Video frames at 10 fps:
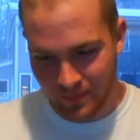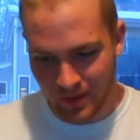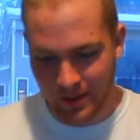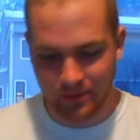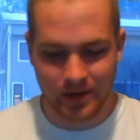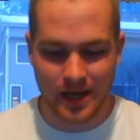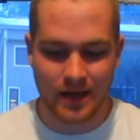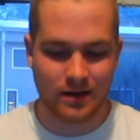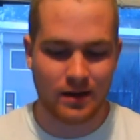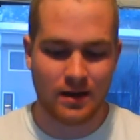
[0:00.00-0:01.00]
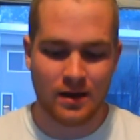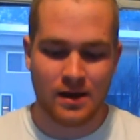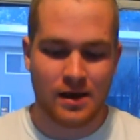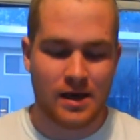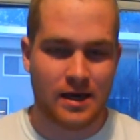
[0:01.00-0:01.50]
in reality,
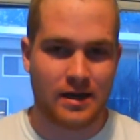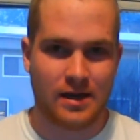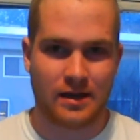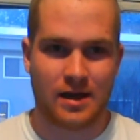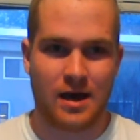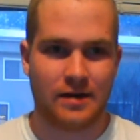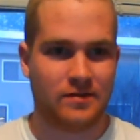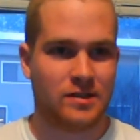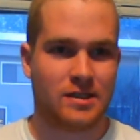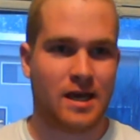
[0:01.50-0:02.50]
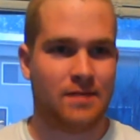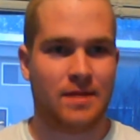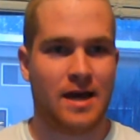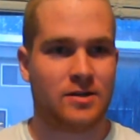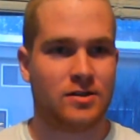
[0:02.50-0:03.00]
it kind of just came
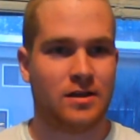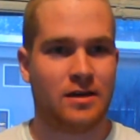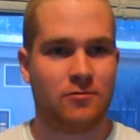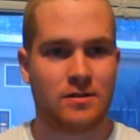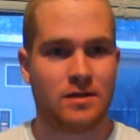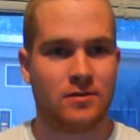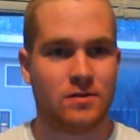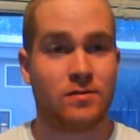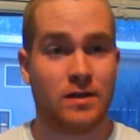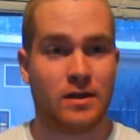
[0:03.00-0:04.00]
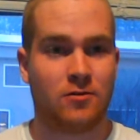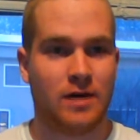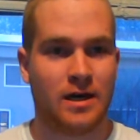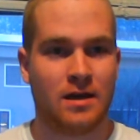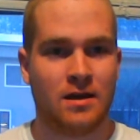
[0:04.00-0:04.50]
naturally. It was really
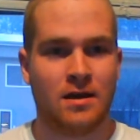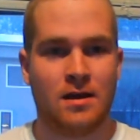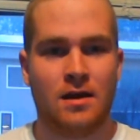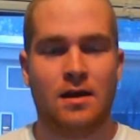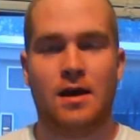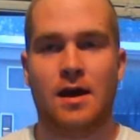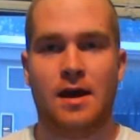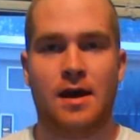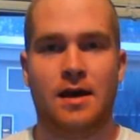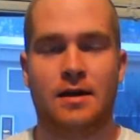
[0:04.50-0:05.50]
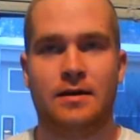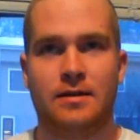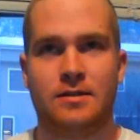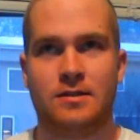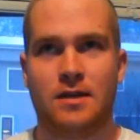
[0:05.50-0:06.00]
quick, and
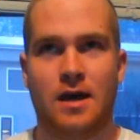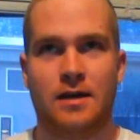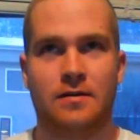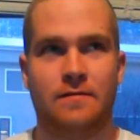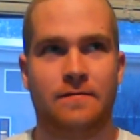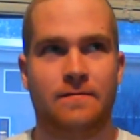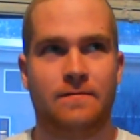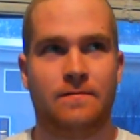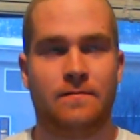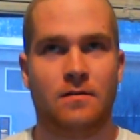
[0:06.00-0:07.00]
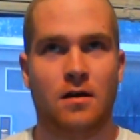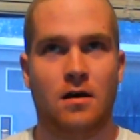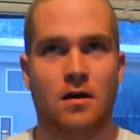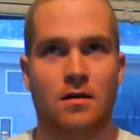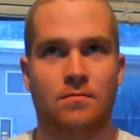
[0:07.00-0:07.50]
it just kind of
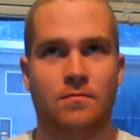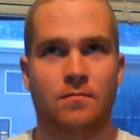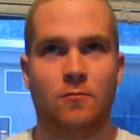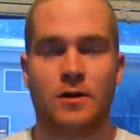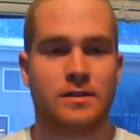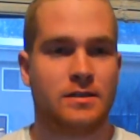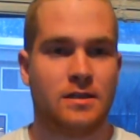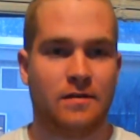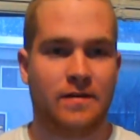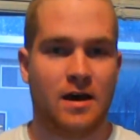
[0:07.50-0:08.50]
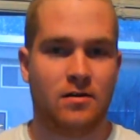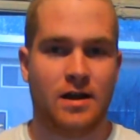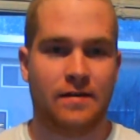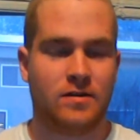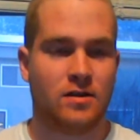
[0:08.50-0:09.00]
worked itself out. And
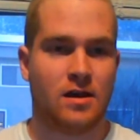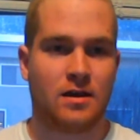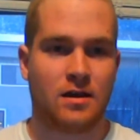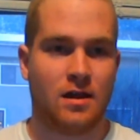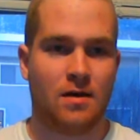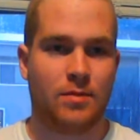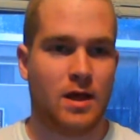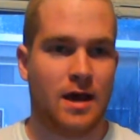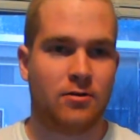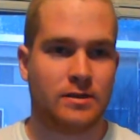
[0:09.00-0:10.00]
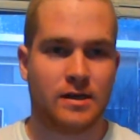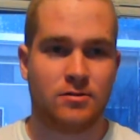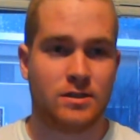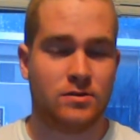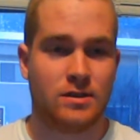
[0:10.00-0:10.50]
after like a couple hours, I
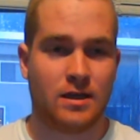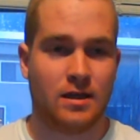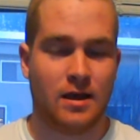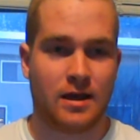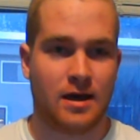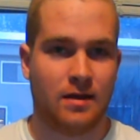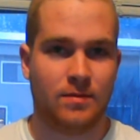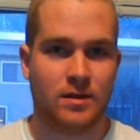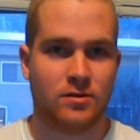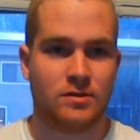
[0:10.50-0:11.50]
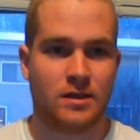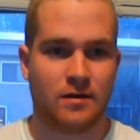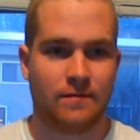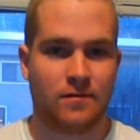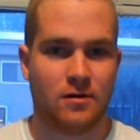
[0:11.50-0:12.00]
was using it like I had been using
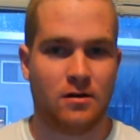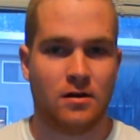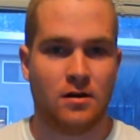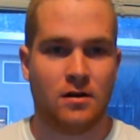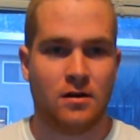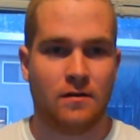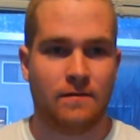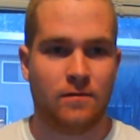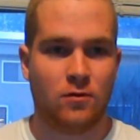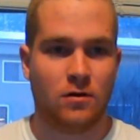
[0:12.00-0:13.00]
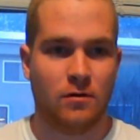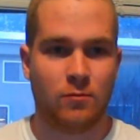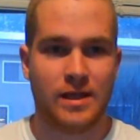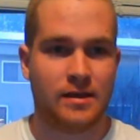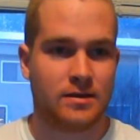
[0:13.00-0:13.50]
it for
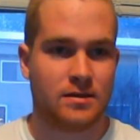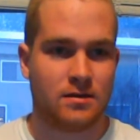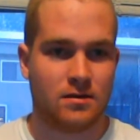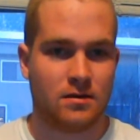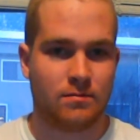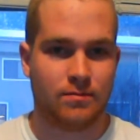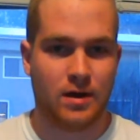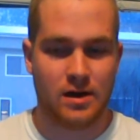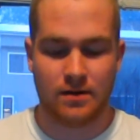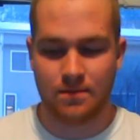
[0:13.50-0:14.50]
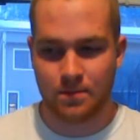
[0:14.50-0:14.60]
weeks. But